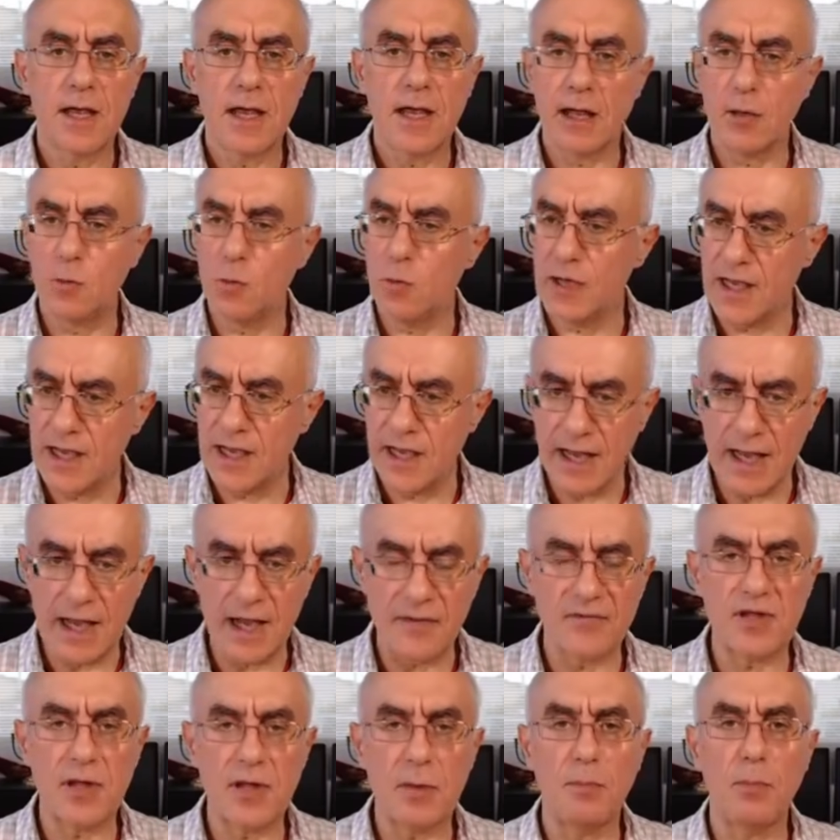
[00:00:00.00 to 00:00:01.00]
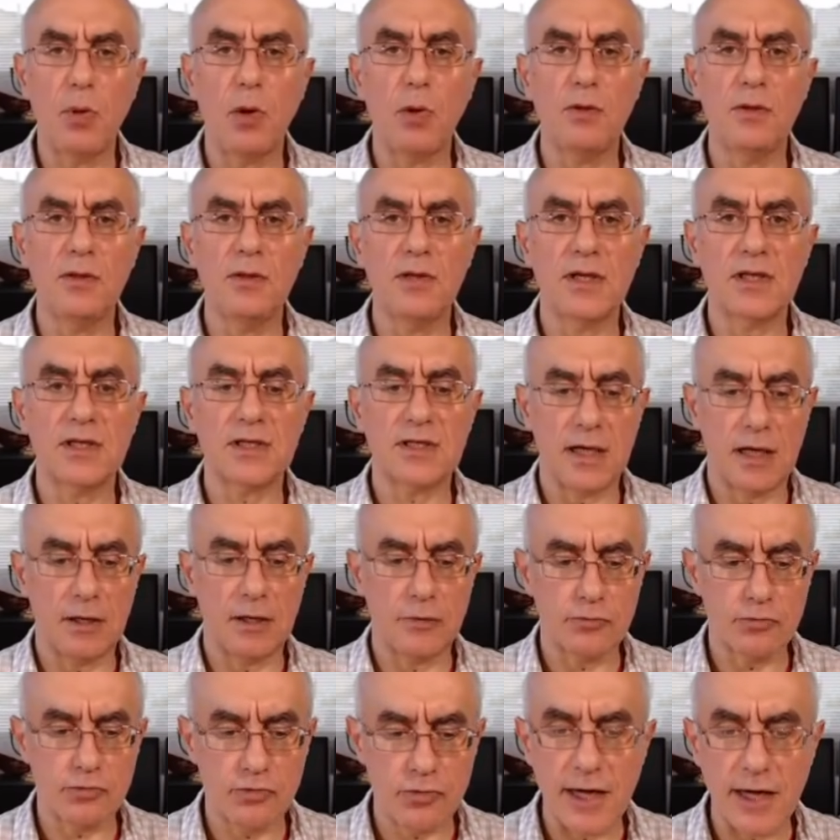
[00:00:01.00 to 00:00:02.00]
And we have the boldness,
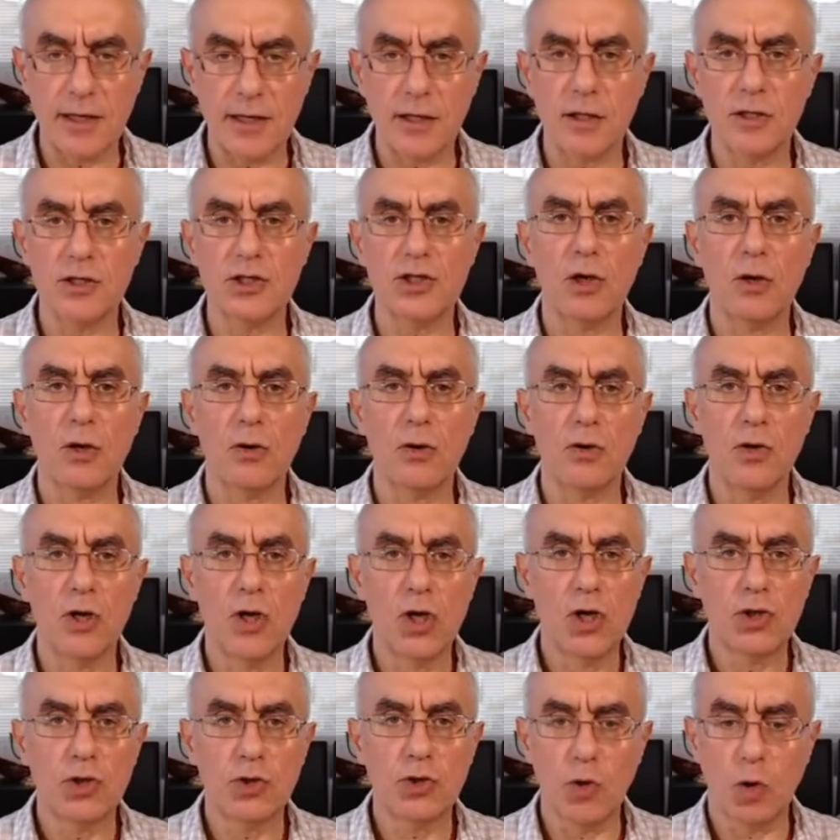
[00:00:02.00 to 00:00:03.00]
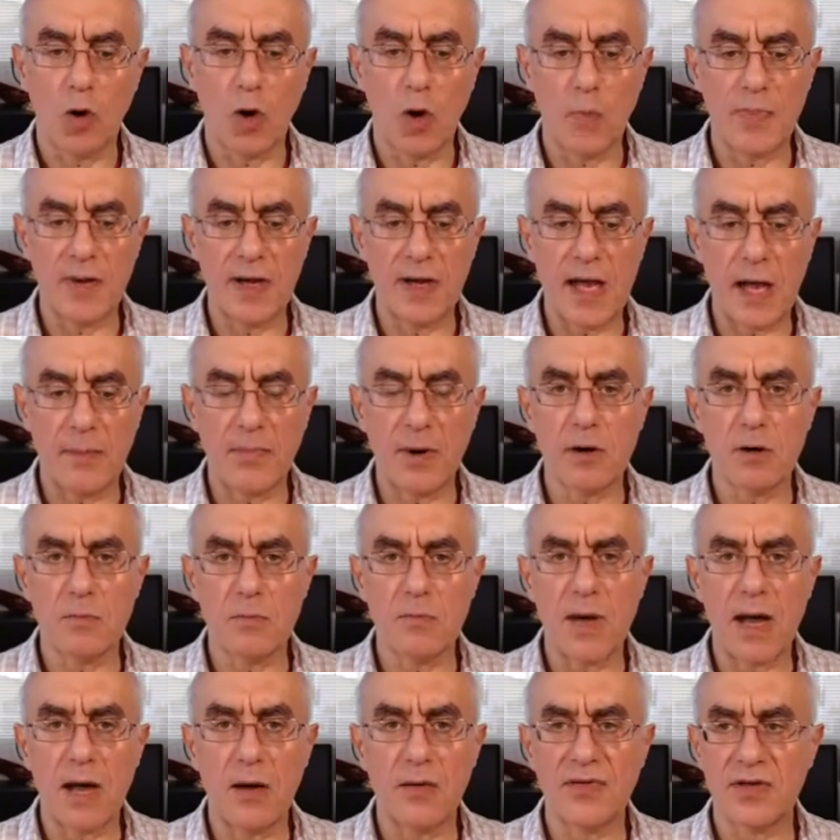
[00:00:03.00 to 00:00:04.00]
and rightly so, to open up our
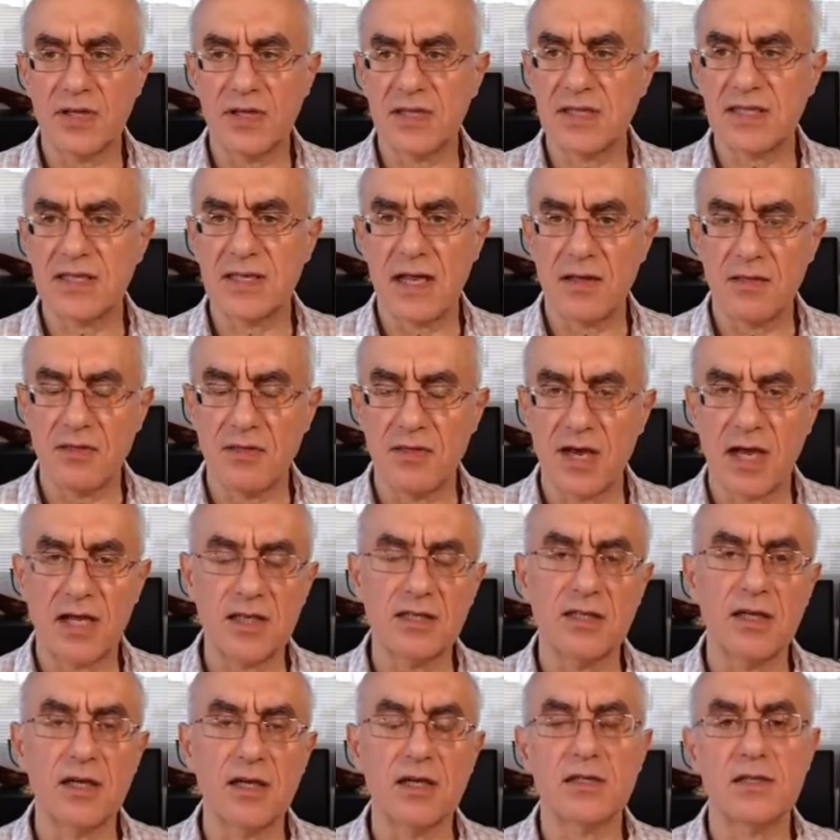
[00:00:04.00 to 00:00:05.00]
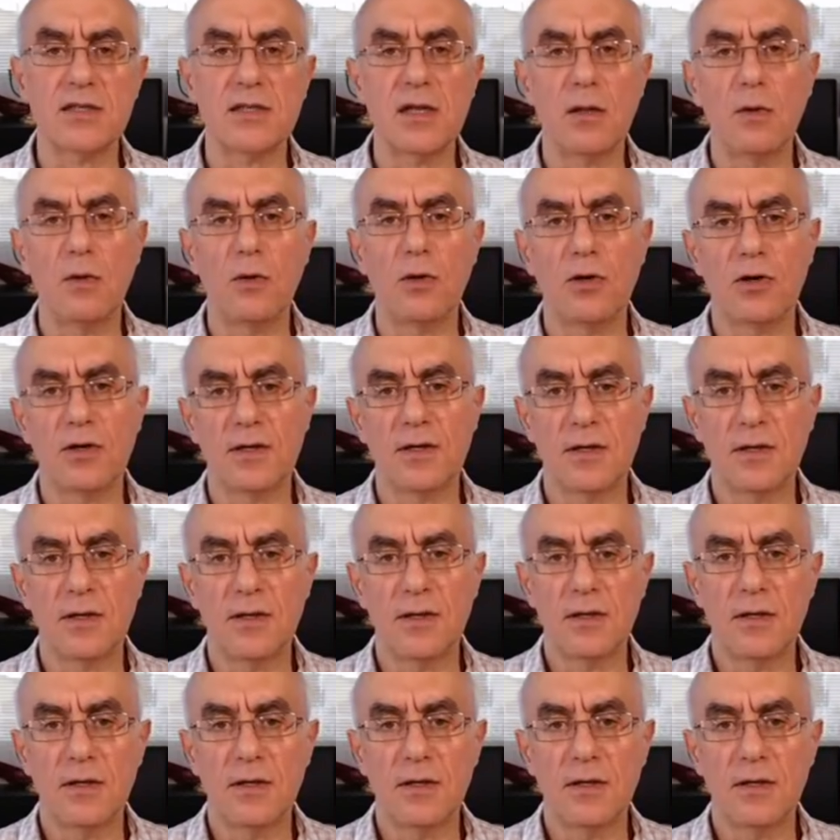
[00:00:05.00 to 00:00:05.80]
mouth and say, Thus says the Lord.